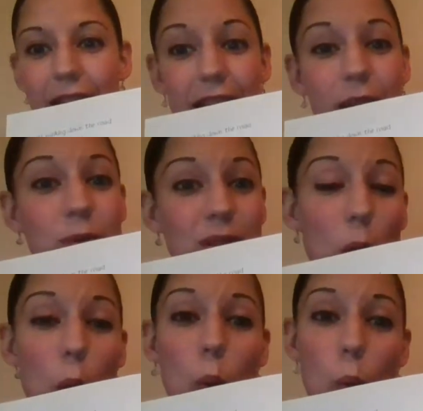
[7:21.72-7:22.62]
He was
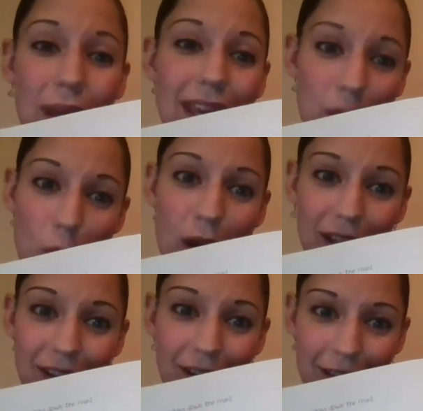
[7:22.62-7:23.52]
a winky
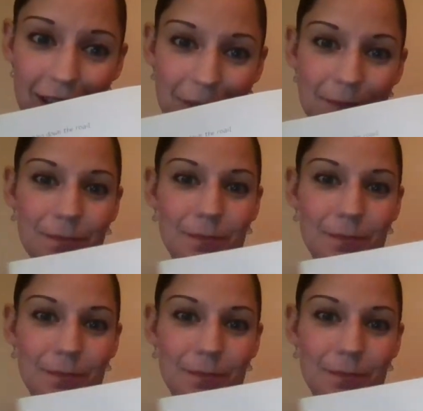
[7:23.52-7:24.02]
wonky donkey.